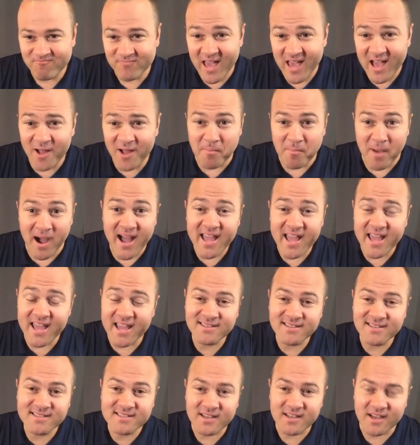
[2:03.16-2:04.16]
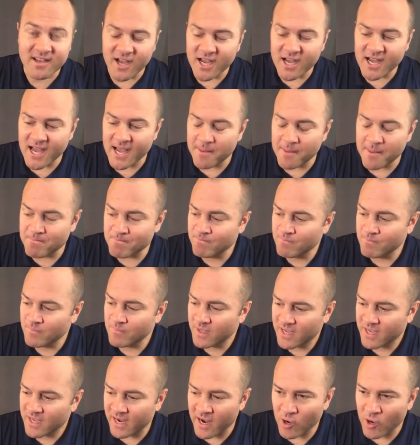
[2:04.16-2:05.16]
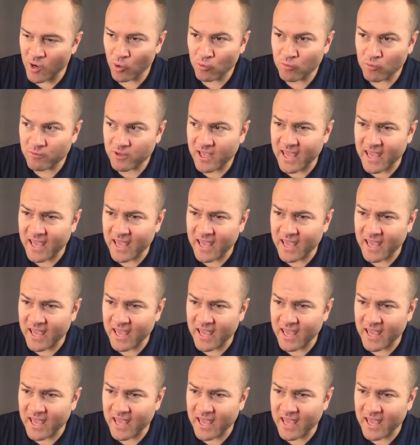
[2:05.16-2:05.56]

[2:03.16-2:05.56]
yeah, on my end, um, you know,